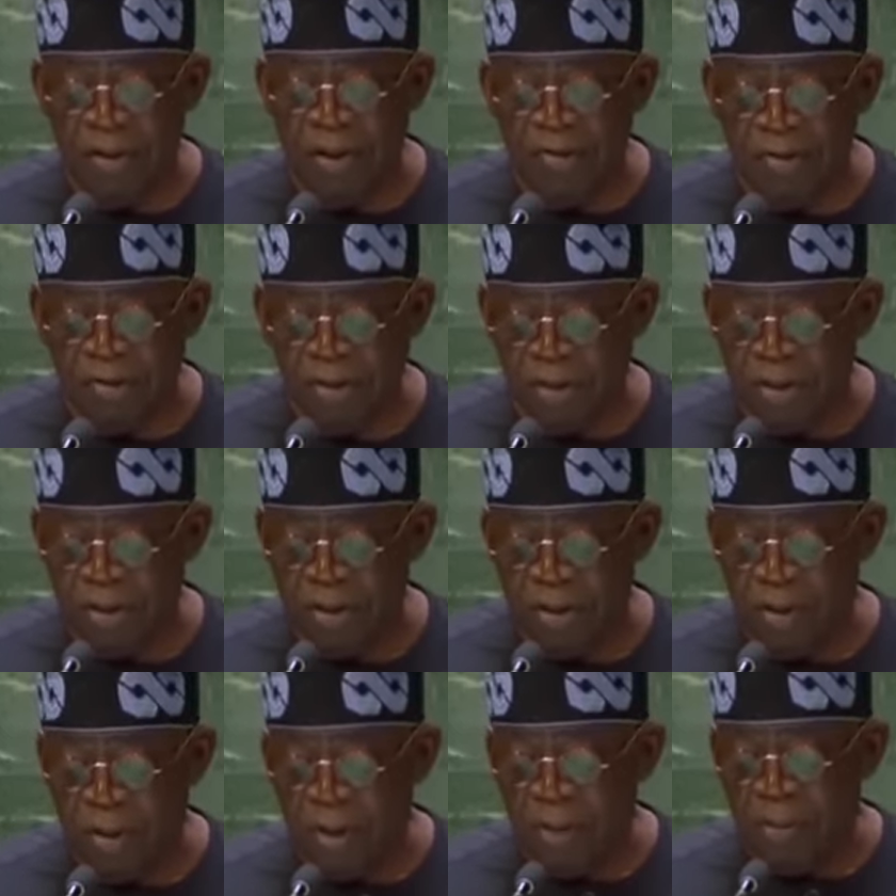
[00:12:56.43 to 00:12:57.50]
nations
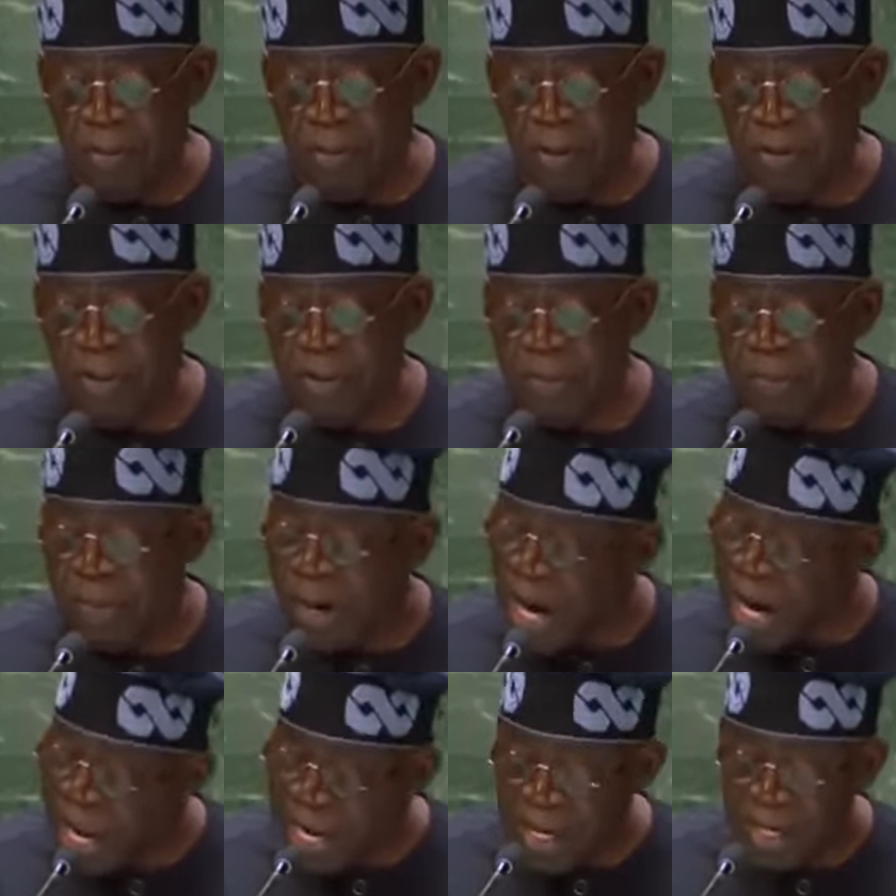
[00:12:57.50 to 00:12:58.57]
must
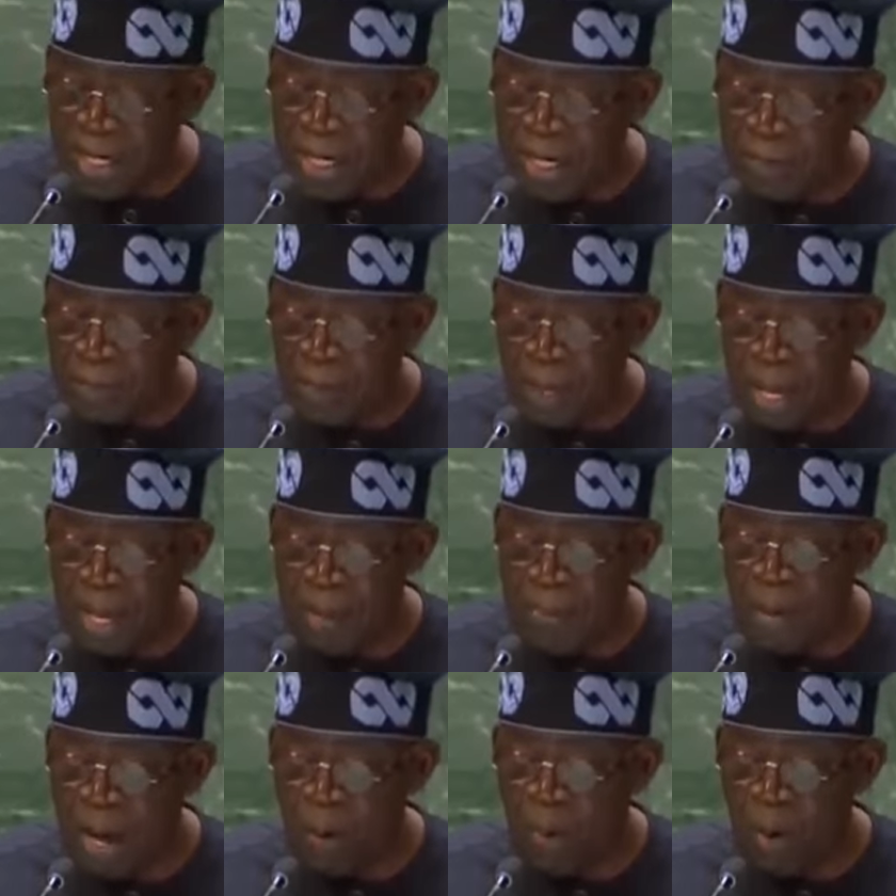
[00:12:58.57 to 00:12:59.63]
reply
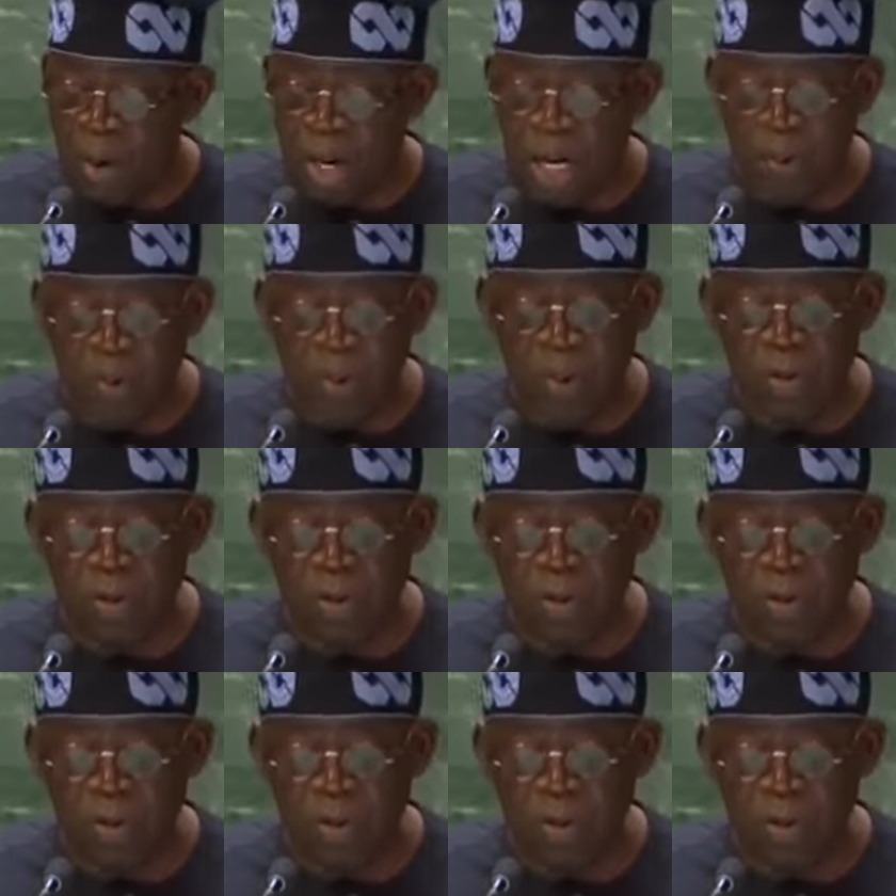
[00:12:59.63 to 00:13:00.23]
by working with